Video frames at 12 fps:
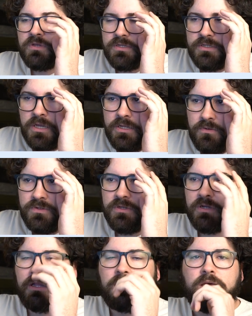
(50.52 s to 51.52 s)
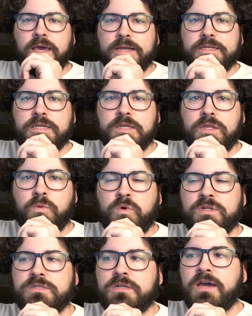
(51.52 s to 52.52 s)
continue to collect, the
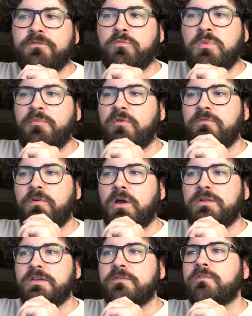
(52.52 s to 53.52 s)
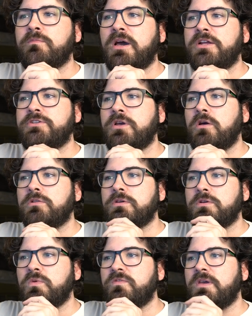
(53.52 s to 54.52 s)
ones that I remember fondly from my
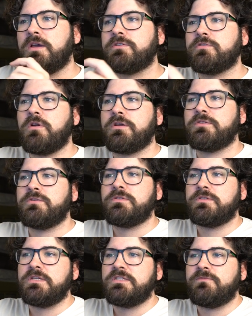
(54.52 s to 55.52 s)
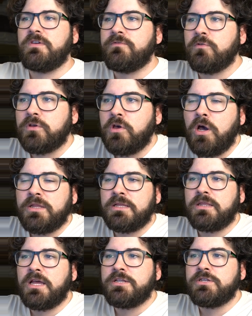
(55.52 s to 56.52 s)
childhood. We've got Turok 2's Seeds of Evil,
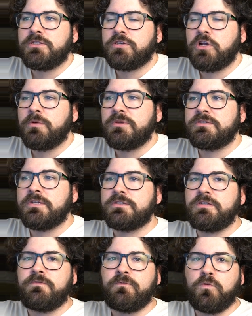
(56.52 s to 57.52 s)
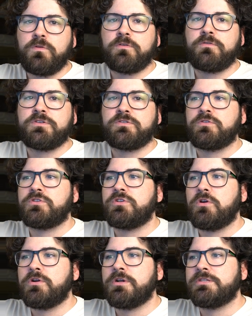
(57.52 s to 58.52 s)
Gauntlet Legends, Kirby 64, the Crystal
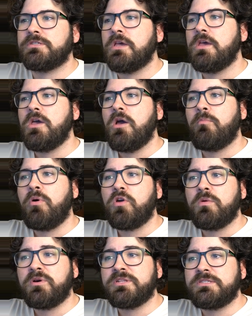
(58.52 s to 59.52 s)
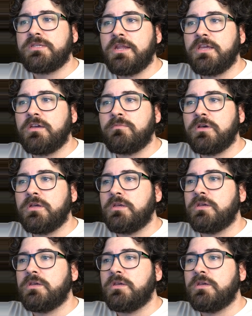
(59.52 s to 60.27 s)
Shards, Pokémon Stadium,